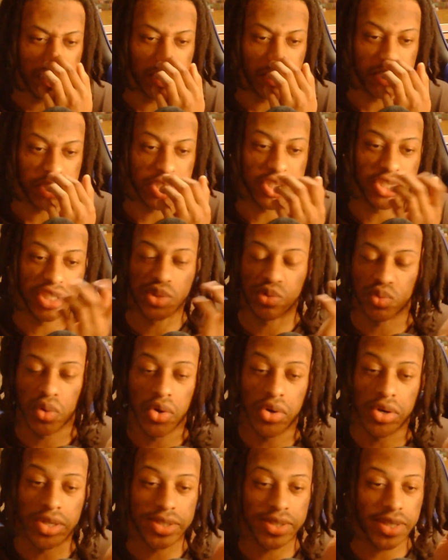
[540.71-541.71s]
or she just
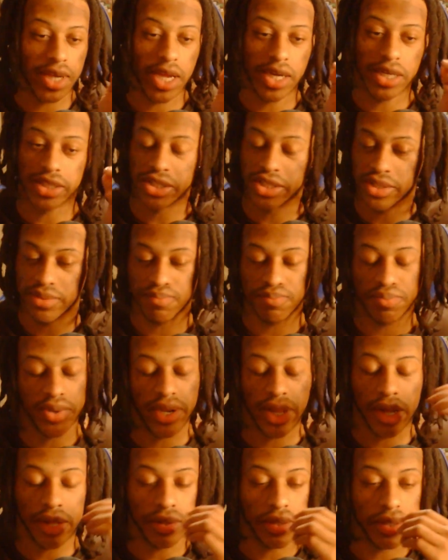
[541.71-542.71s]
wrote it and decided to just put
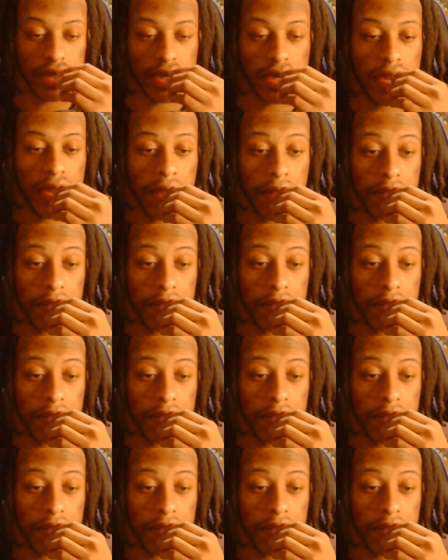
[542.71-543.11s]
it out there.